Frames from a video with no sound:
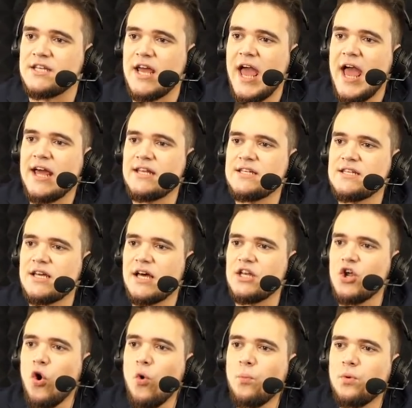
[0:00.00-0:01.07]
and
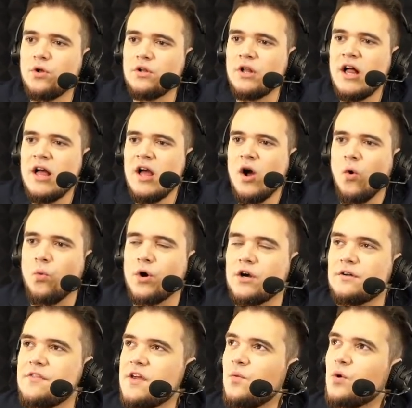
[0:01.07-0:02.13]
Noble were
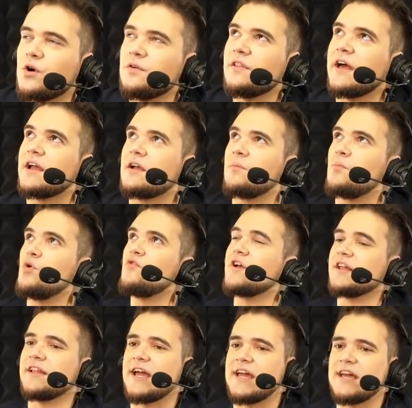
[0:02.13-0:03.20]
they were like moving
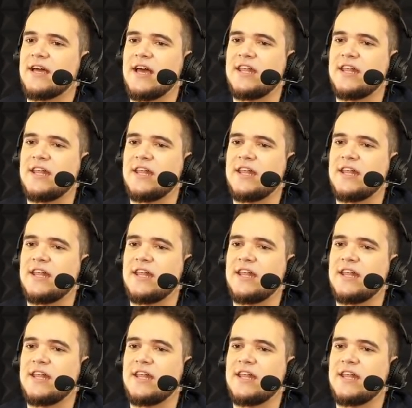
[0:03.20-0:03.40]
like a, an